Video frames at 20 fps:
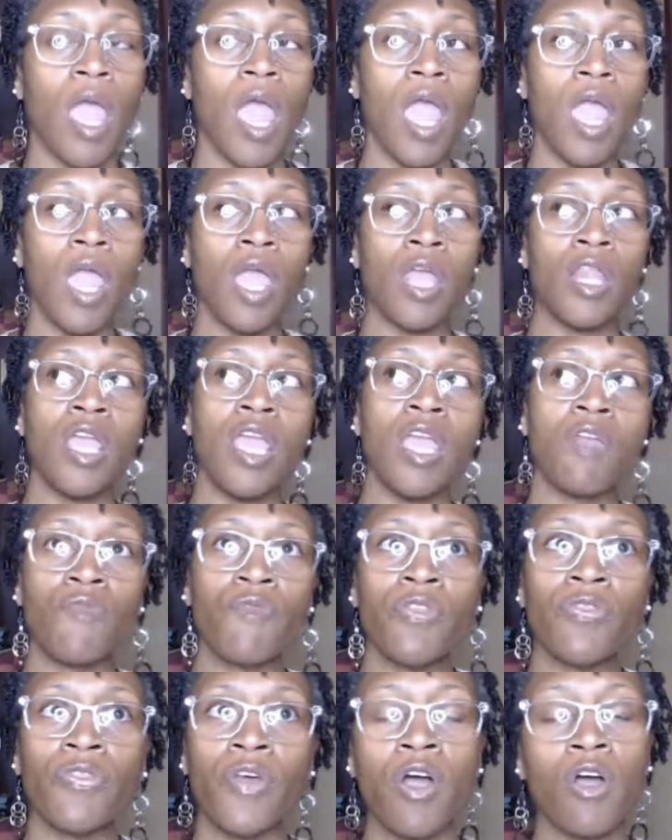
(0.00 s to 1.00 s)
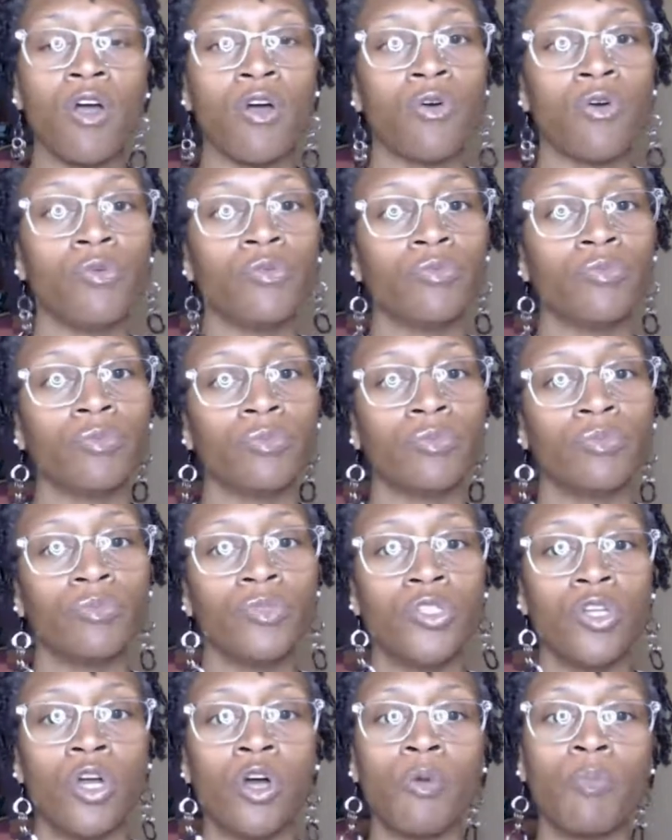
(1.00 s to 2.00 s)
And even though,
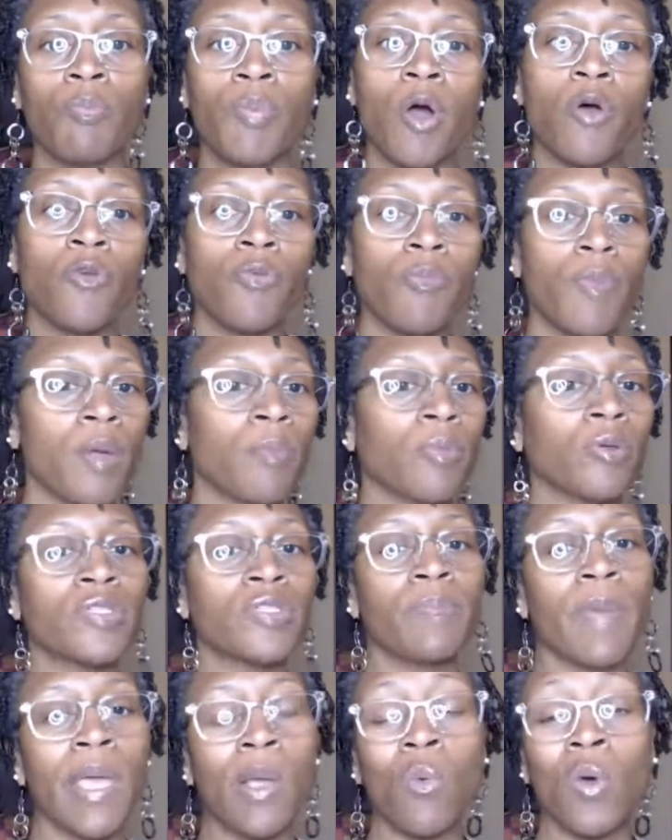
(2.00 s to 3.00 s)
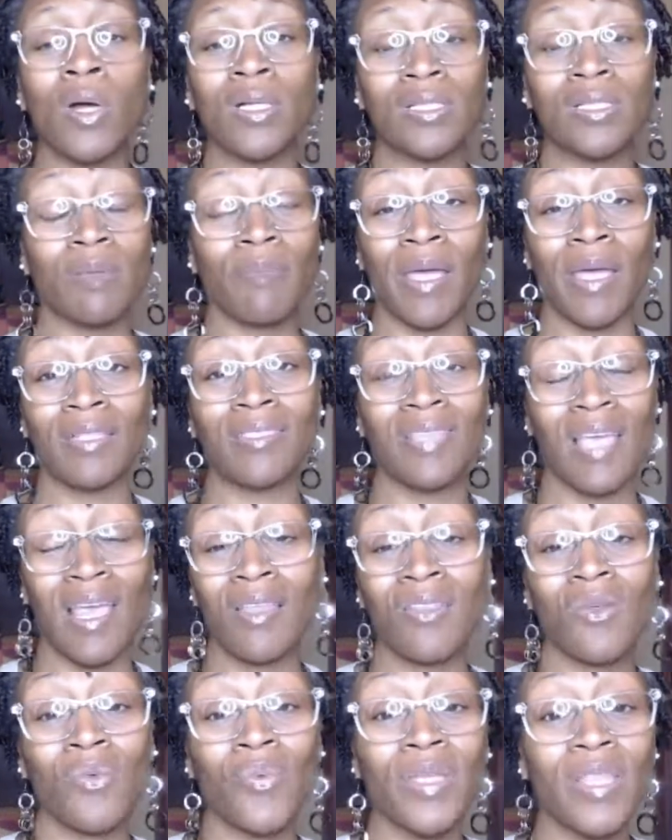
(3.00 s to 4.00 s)
both members may want to maintain
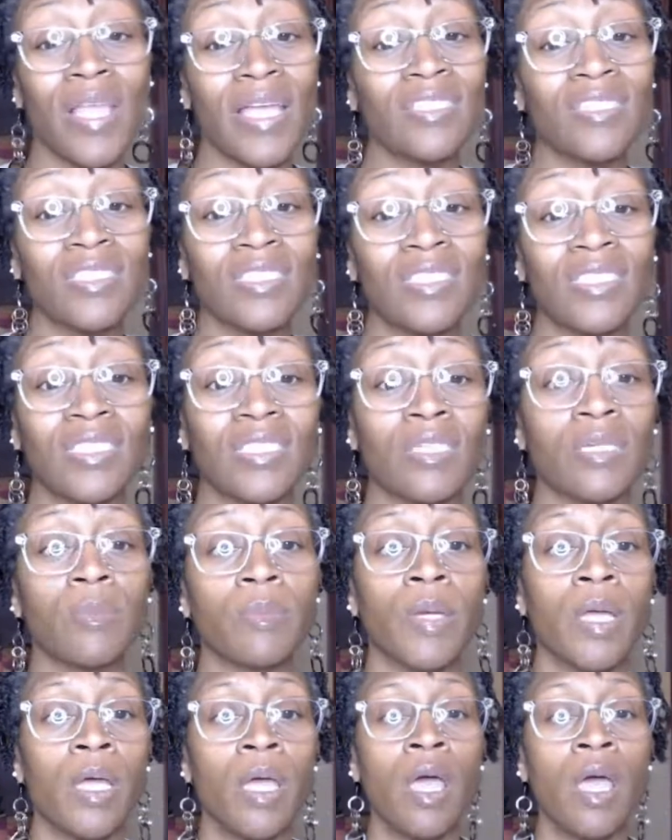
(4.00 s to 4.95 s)
the relationship,